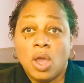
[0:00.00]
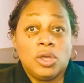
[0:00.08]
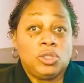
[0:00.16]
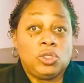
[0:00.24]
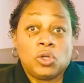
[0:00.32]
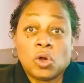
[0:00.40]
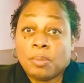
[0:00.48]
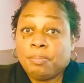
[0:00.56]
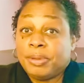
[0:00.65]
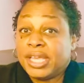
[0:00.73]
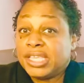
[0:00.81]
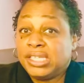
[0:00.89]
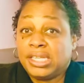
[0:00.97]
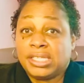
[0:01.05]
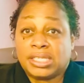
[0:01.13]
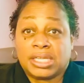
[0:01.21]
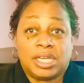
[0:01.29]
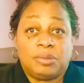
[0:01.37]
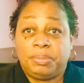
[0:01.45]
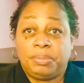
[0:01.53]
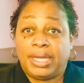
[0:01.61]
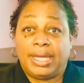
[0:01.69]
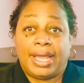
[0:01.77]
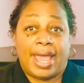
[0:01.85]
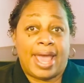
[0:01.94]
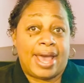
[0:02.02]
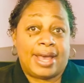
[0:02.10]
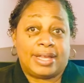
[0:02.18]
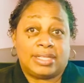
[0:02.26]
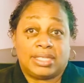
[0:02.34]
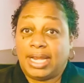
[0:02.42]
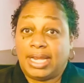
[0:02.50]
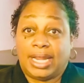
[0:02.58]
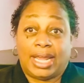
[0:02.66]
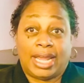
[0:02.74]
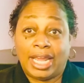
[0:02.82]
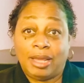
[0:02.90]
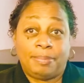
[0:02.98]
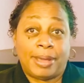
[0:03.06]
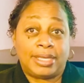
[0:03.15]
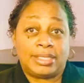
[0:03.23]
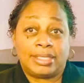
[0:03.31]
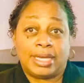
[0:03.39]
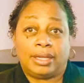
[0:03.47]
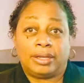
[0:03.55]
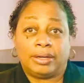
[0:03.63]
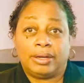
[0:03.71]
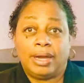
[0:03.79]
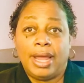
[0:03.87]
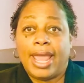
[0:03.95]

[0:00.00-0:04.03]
Your business could be as an eBay seller,